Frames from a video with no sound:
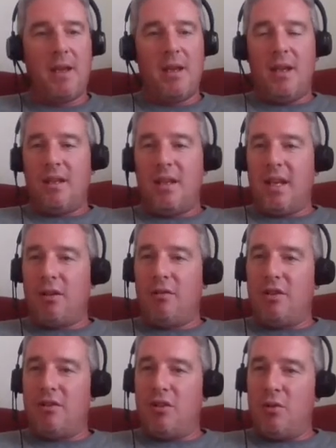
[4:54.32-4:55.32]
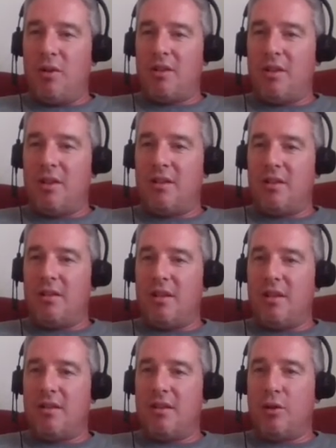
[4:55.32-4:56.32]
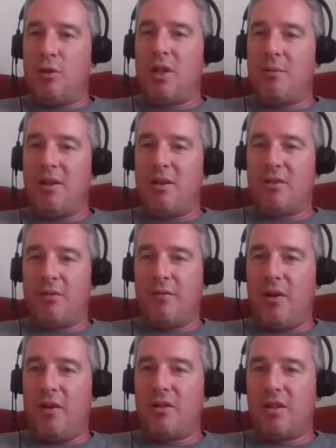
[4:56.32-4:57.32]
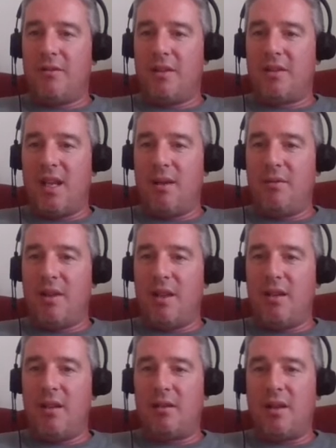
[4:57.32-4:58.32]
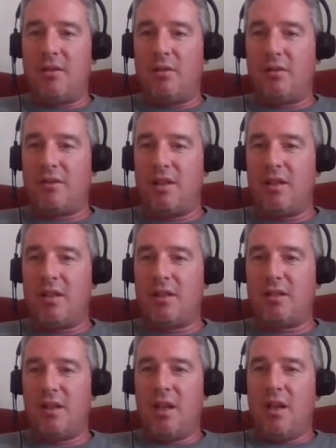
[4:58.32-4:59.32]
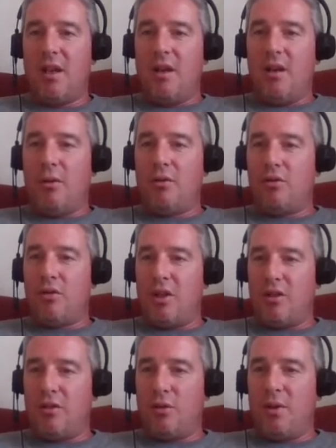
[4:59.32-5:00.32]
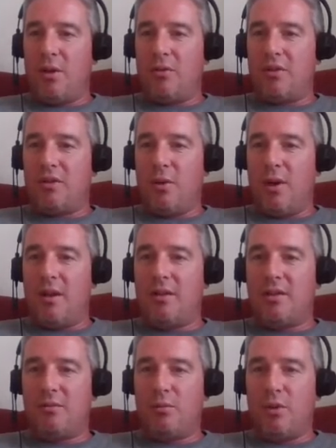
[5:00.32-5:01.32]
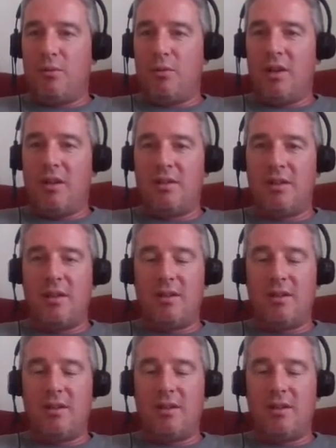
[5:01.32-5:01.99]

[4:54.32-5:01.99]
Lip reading: Category 2 is a two-dimensional version of the same thing, and you'll see this on traditional builds as well as what you might consider to